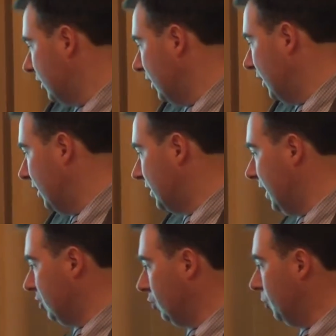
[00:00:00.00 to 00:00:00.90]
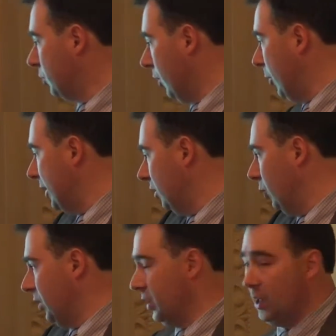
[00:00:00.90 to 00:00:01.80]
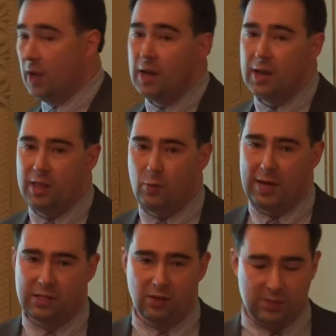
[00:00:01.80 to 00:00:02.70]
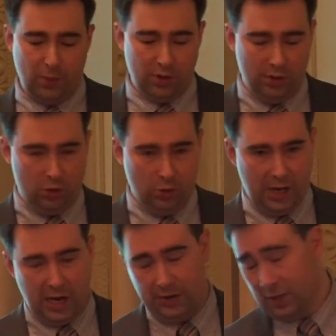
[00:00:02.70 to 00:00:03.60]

the size of groups reweighted with the weights corresponding to the current